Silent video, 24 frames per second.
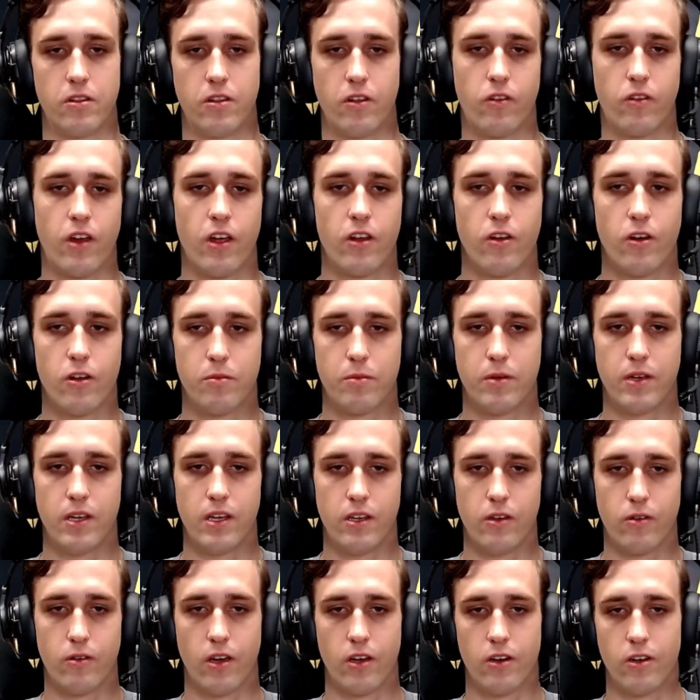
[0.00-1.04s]

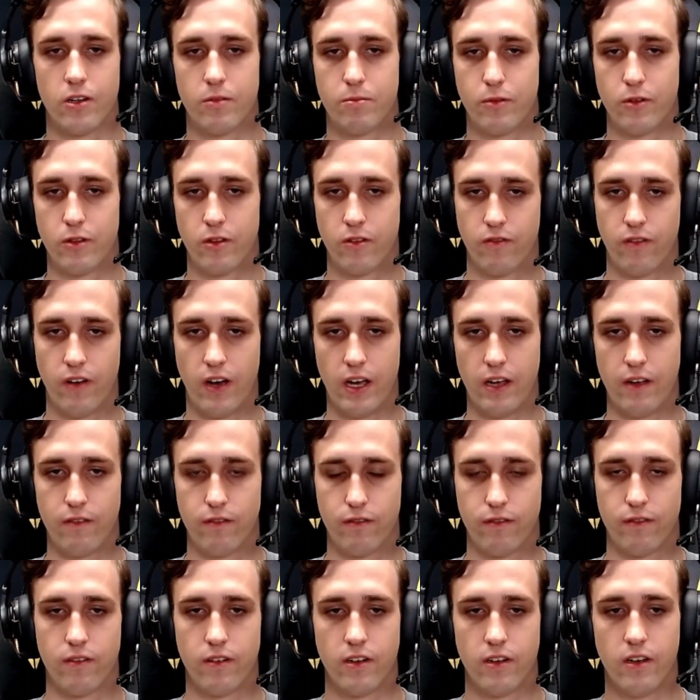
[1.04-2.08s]
You cannot put
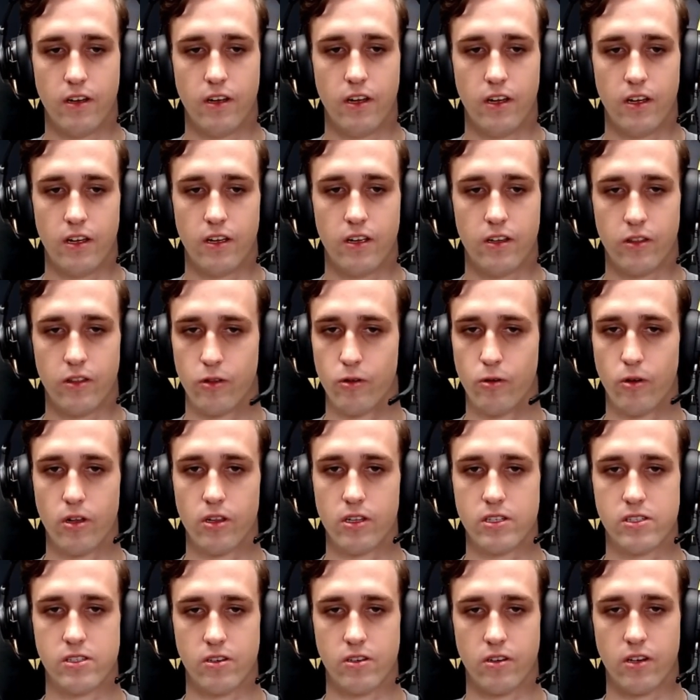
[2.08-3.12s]
5
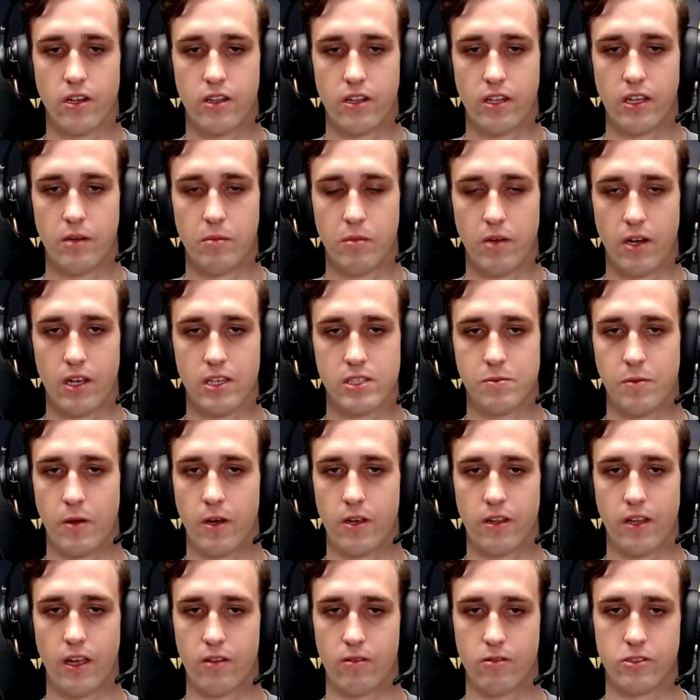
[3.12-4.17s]
duelists on a team and
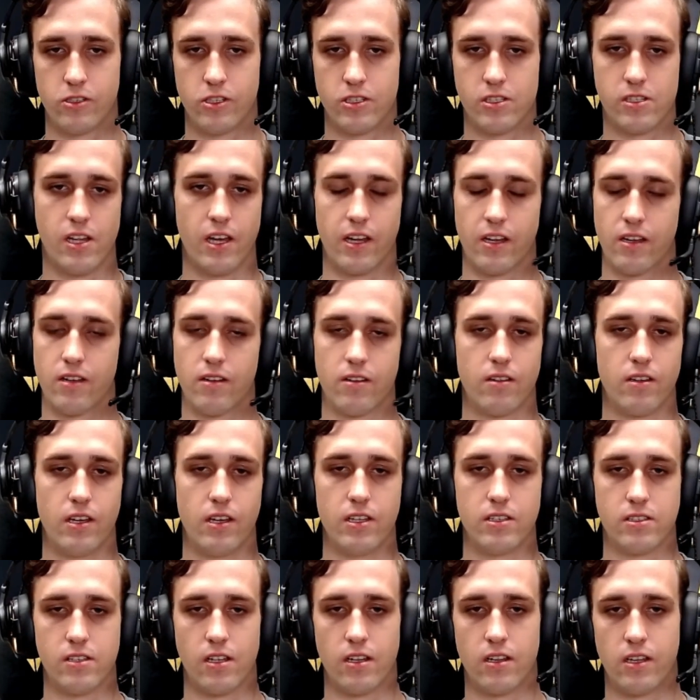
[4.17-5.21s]
expect that to just like
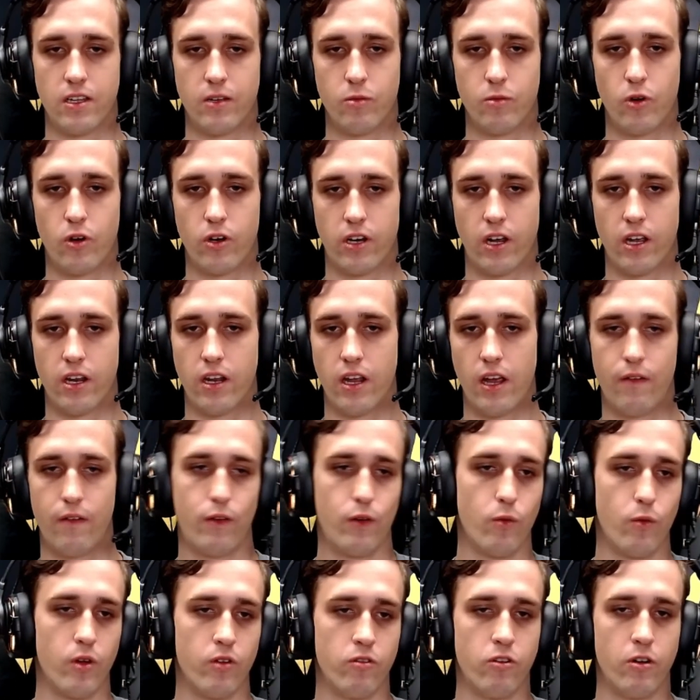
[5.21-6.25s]
instantly work and
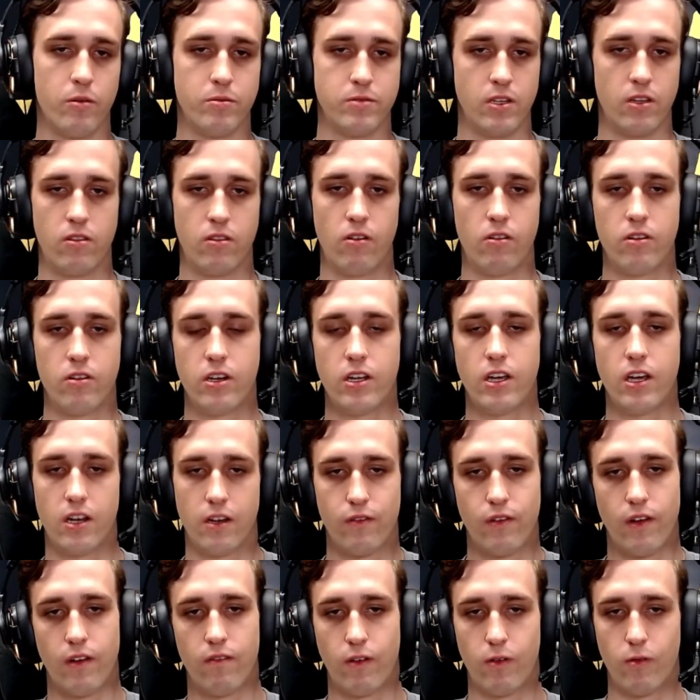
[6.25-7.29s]
everyone drops a 30, and
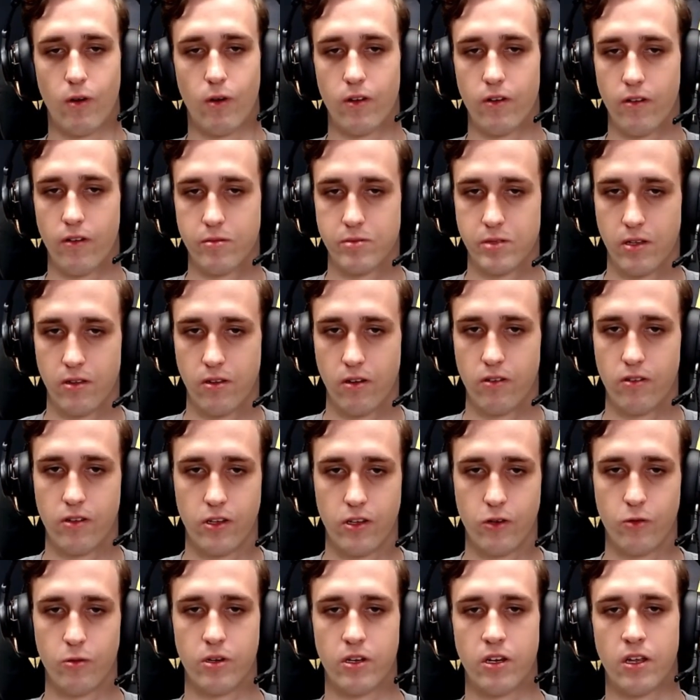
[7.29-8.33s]
if everyone drops a 30
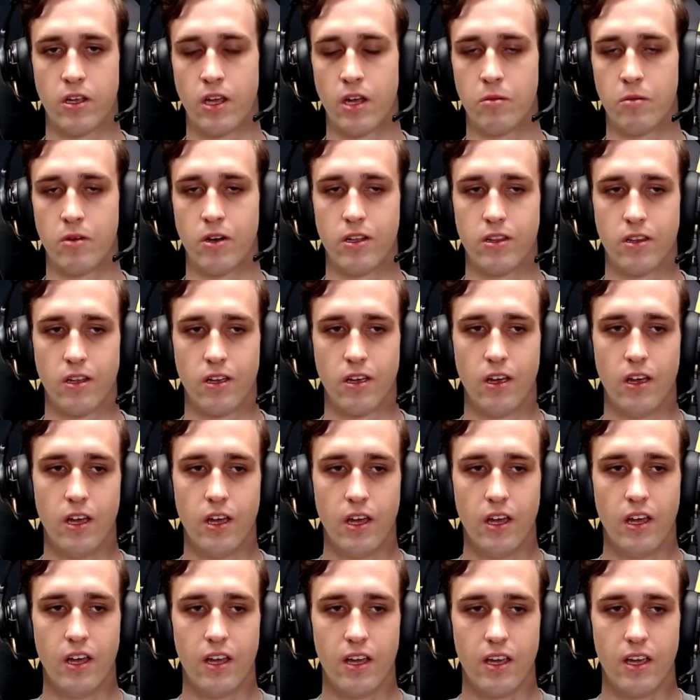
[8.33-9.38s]
you win the game, right?
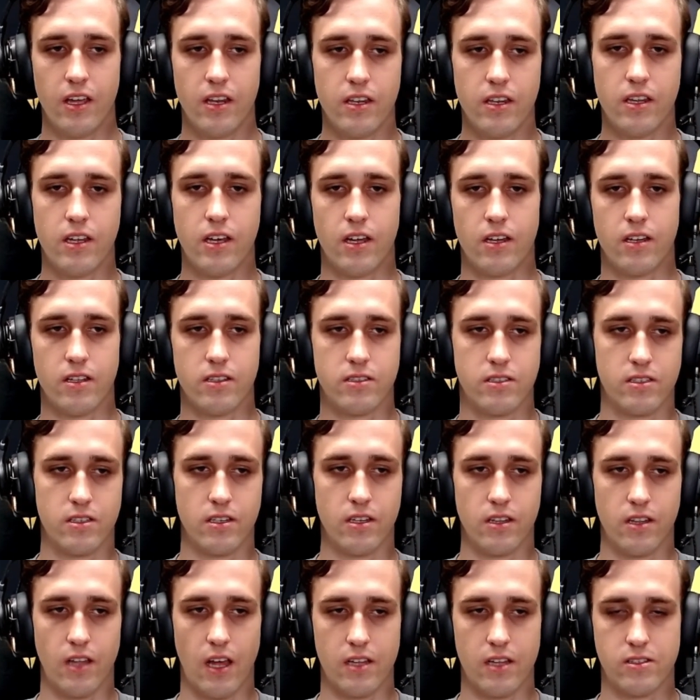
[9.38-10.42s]
In the end
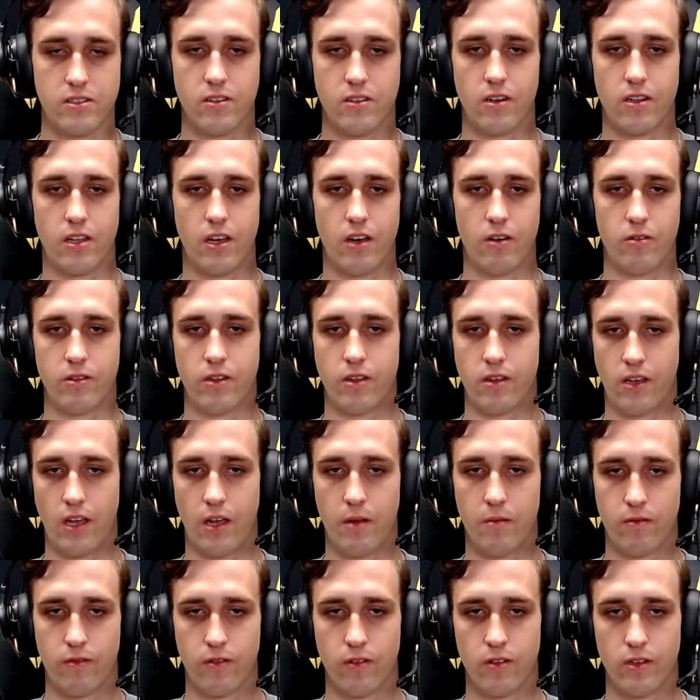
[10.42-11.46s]
that's not how the
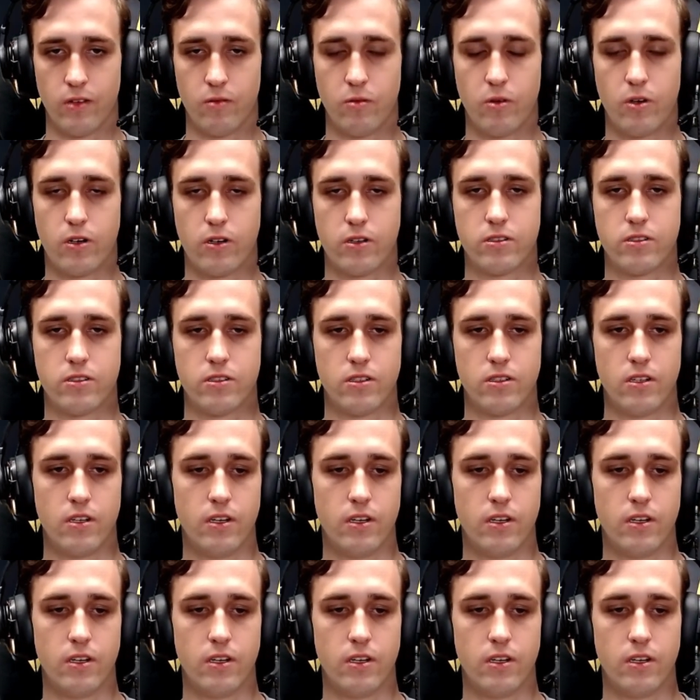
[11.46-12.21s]
game fully works.